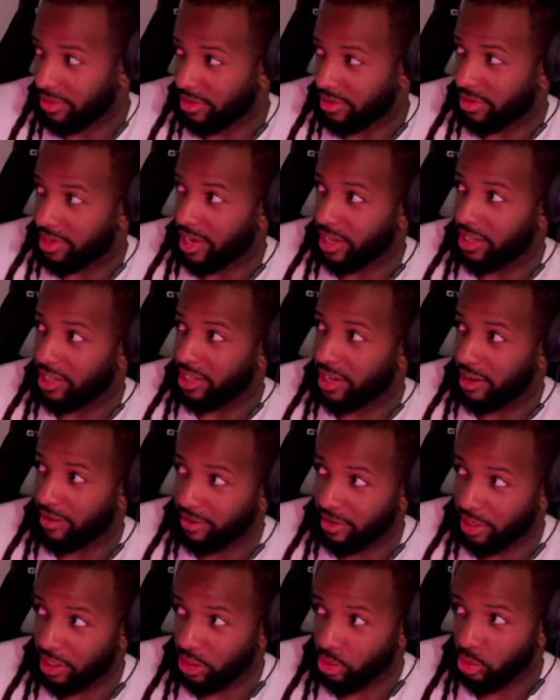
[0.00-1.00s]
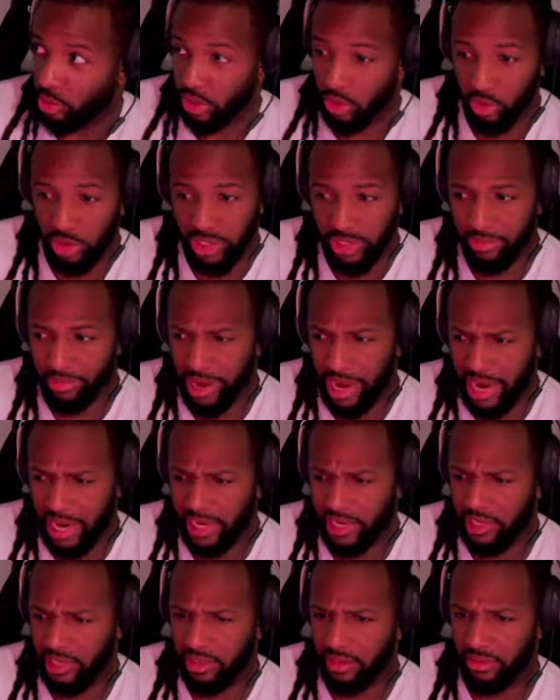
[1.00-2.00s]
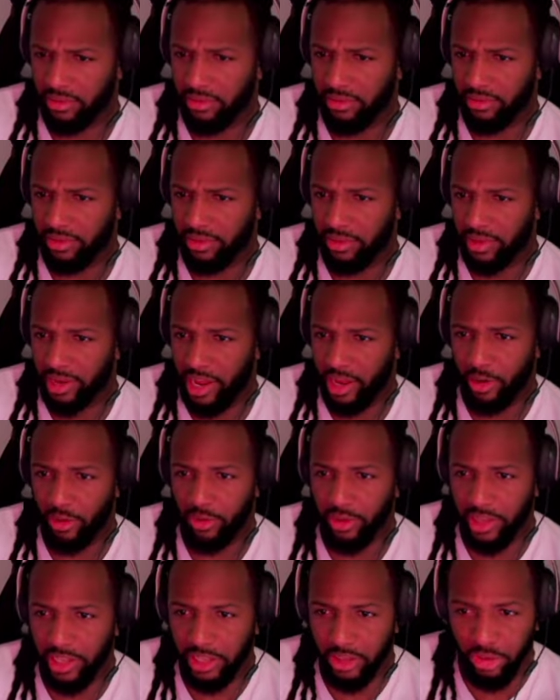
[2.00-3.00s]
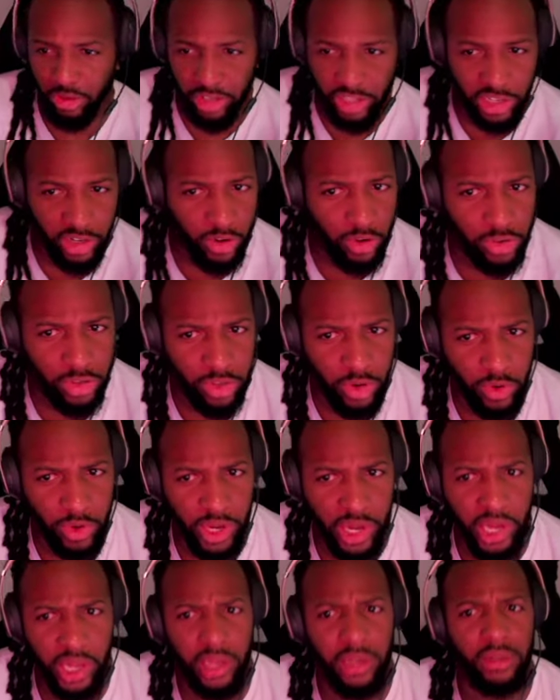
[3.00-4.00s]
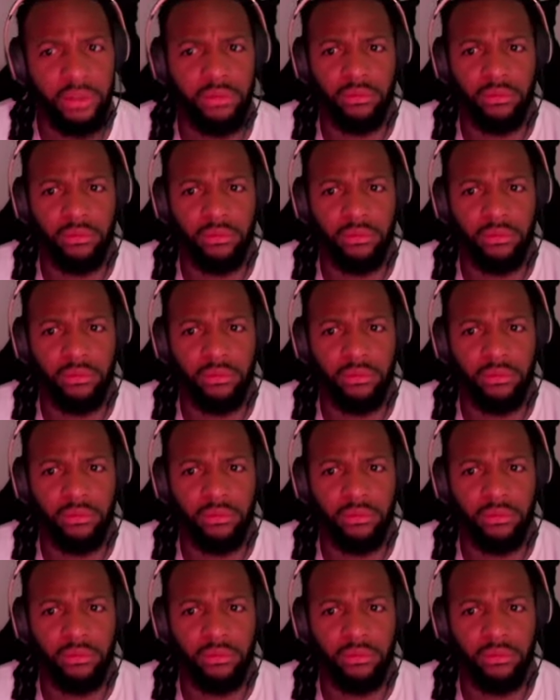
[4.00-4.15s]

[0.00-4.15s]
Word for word: That definitely just went through his body. I don't think Toshiro's okay.